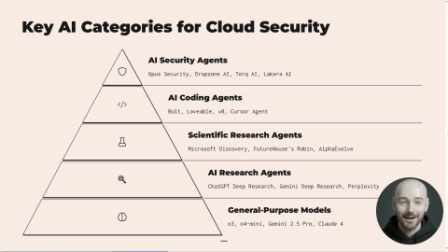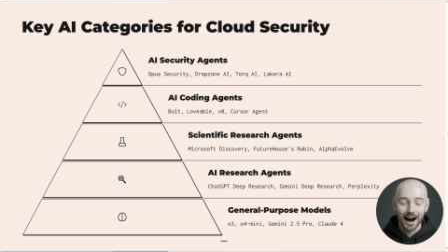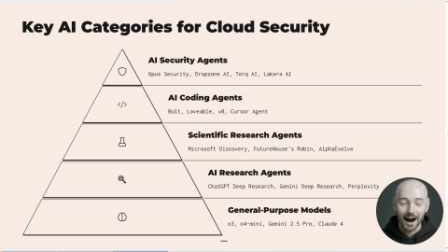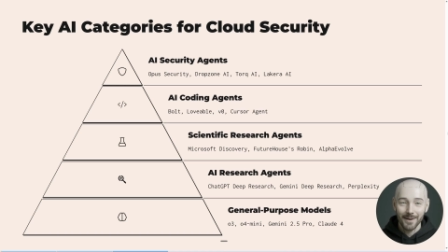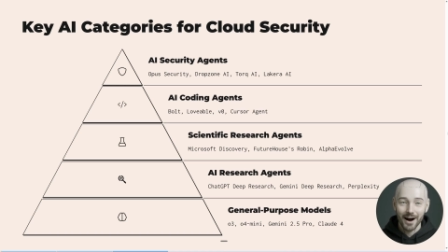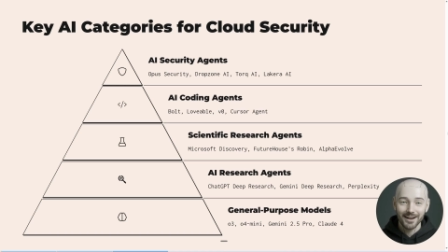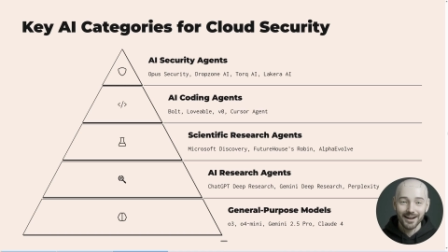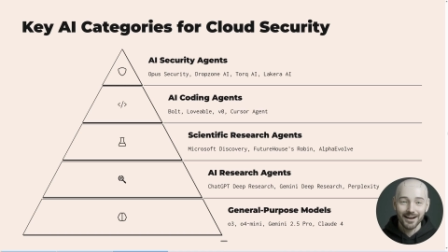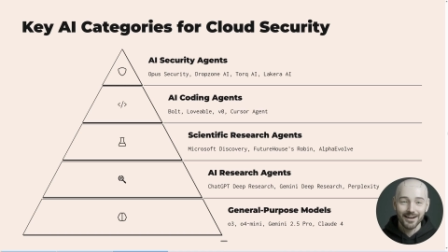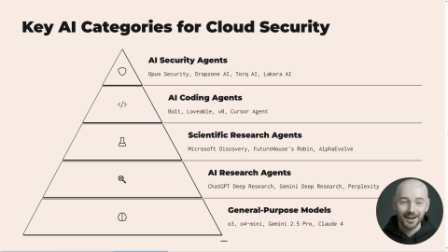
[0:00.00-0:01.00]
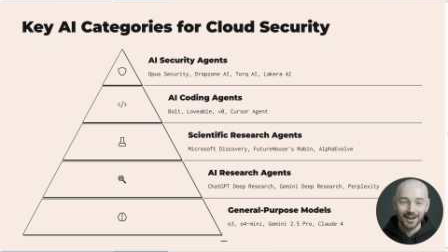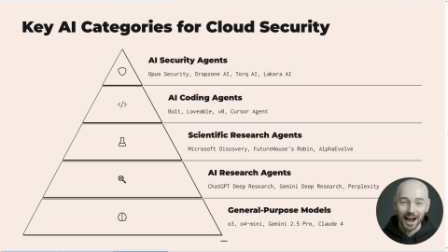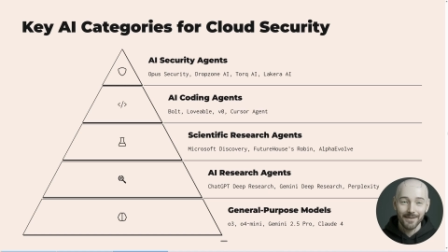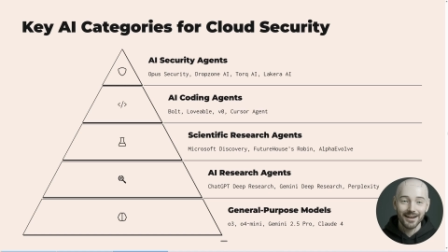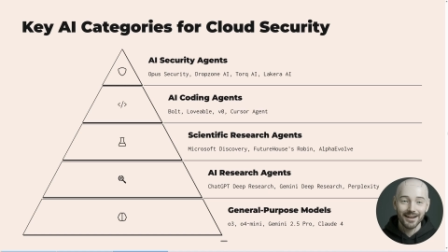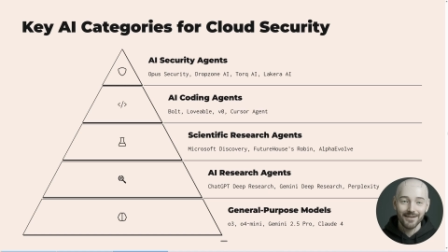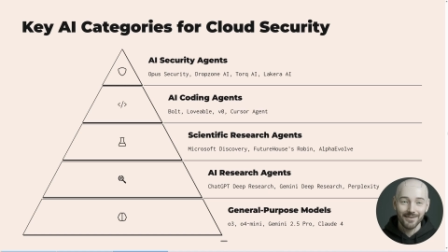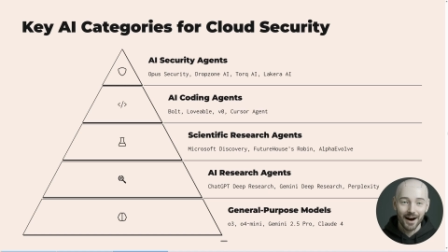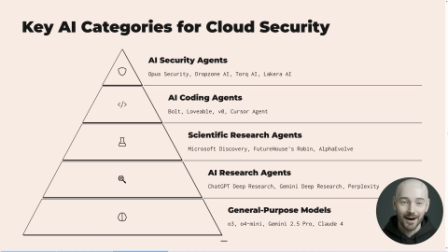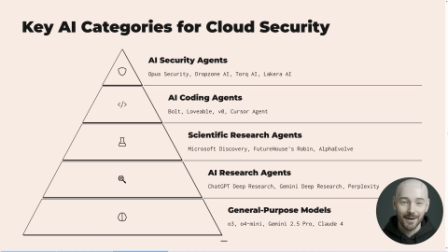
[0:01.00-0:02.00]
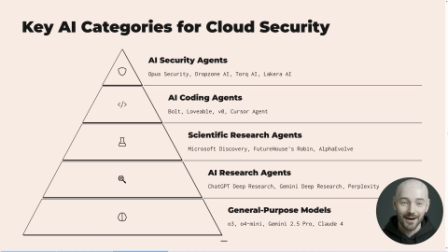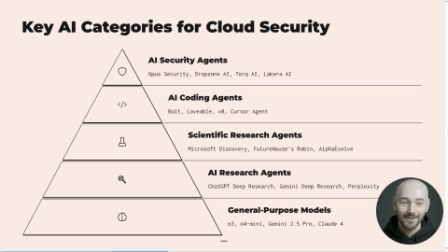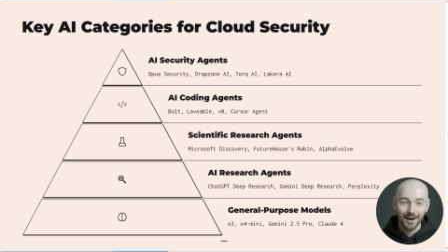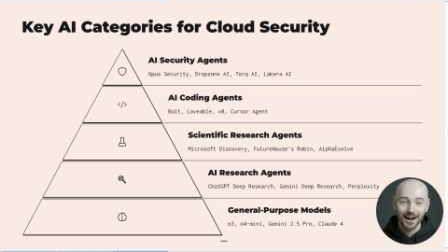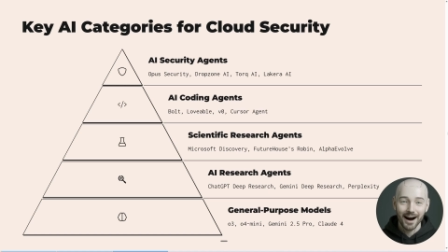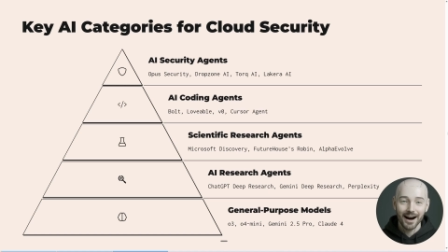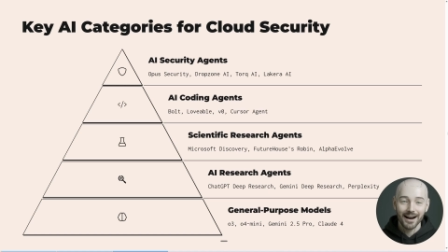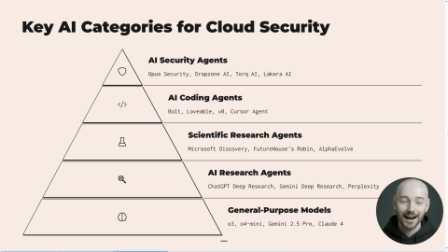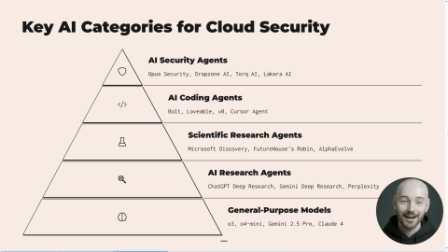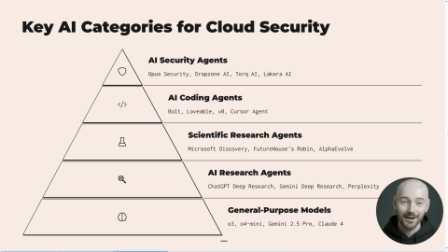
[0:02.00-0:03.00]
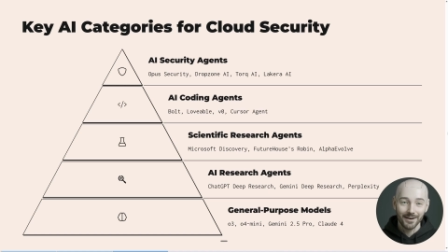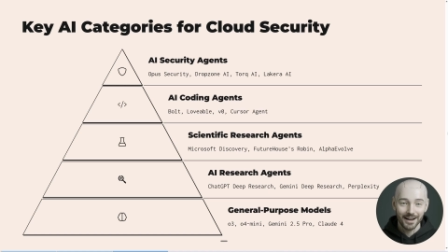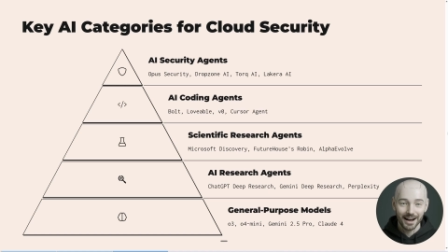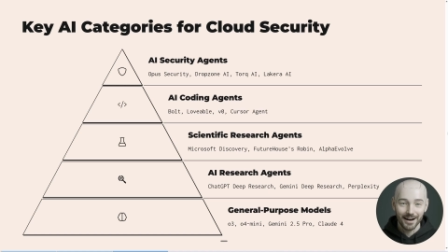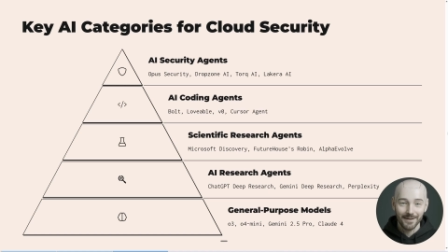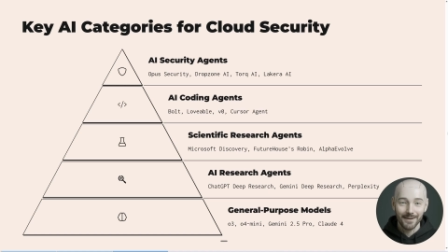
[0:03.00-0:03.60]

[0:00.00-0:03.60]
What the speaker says: I'll pause here to shamelessly flog my free guide and newsletter.